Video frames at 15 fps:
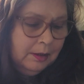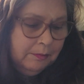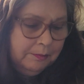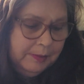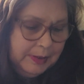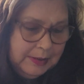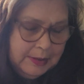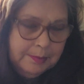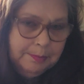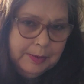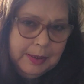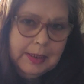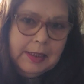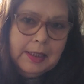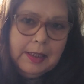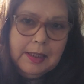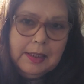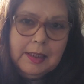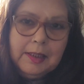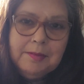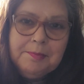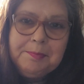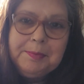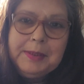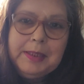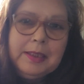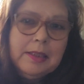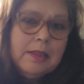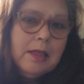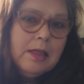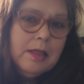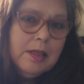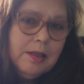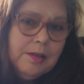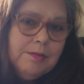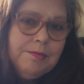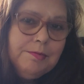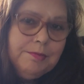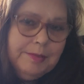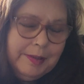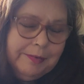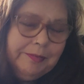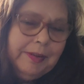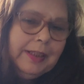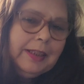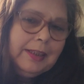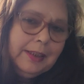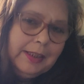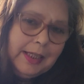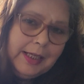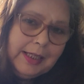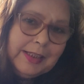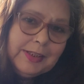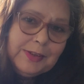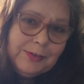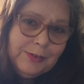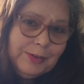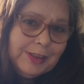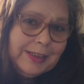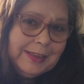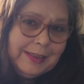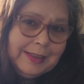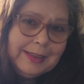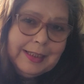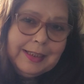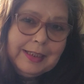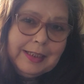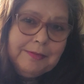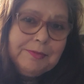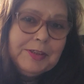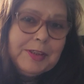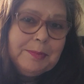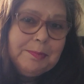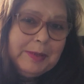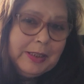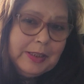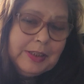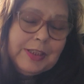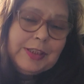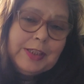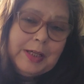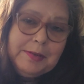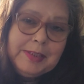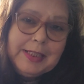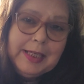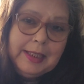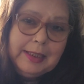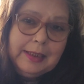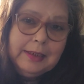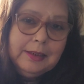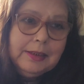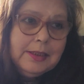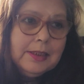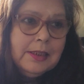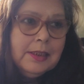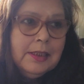This week I have been horrifically exhausted. I have just been so tired.